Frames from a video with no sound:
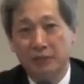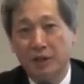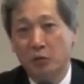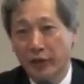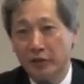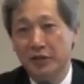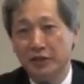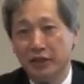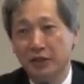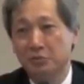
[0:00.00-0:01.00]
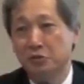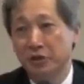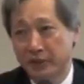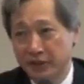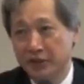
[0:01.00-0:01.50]
I'm aware that I'm
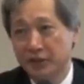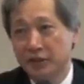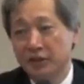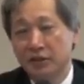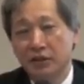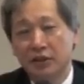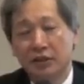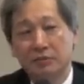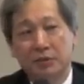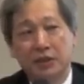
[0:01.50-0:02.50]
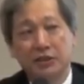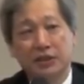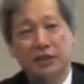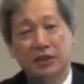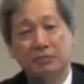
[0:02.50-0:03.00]
dreaming. Uh,
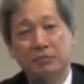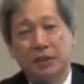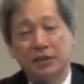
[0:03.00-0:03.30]
but um,